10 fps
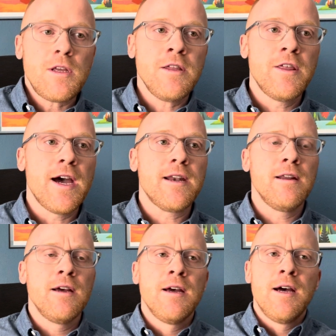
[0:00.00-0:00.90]
that
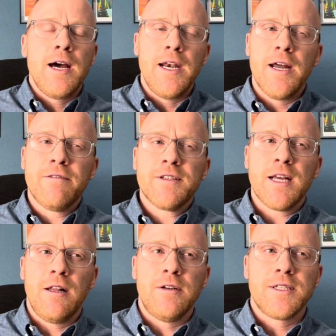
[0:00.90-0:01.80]
enough
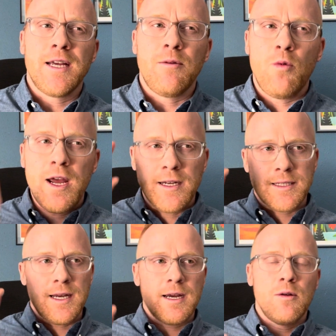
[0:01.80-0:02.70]
sellers said, wait a
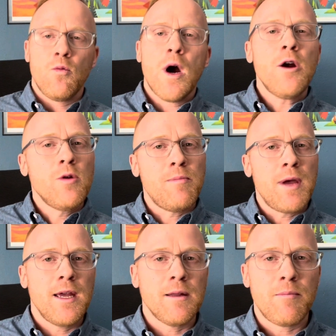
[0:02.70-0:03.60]
second, why are we
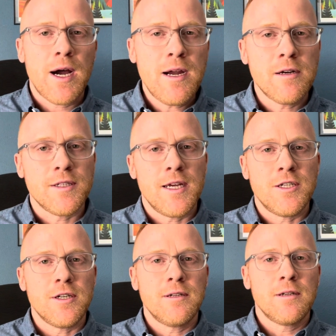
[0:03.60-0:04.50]
paying the buyer's
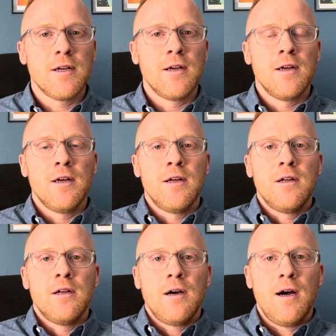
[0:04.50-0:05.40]
agent
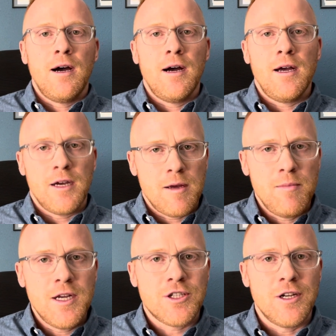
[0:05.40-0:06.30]
a
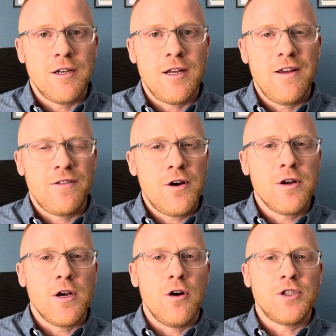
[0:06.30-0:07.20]
commission if they're
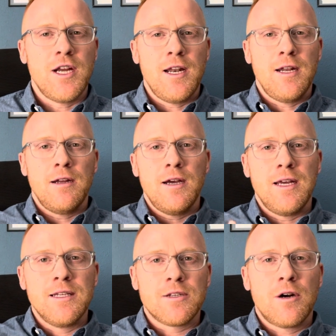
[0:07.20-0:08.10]
negotiating
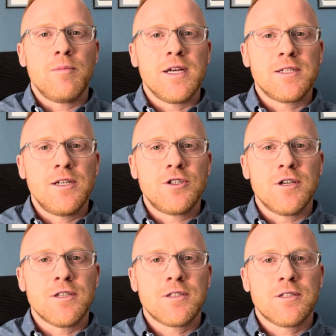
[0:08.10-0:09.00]
against our best
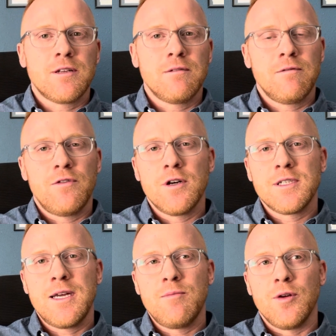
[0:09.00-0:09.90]
interests? For
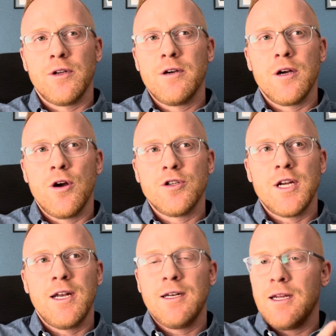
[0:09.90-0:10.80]
example, they're
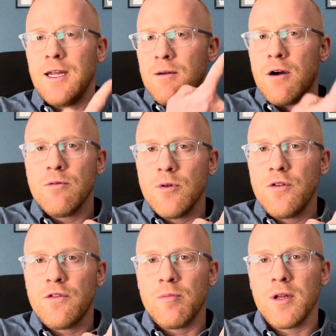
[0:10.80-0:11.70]
negotiating to get our
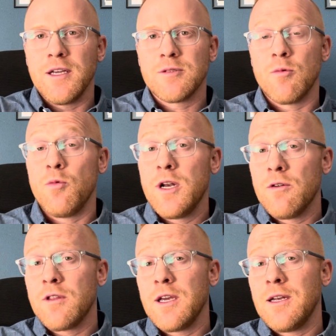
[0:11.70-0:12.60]
roof replaced when we
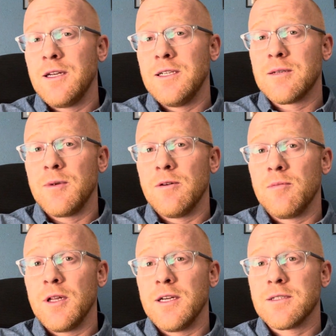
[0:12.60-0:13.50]
don't think it needs to be
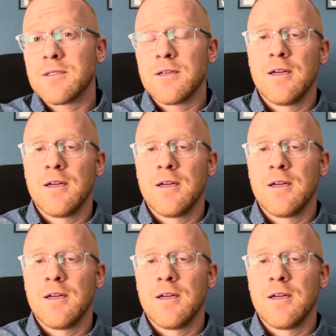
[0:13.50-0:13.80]
replaced.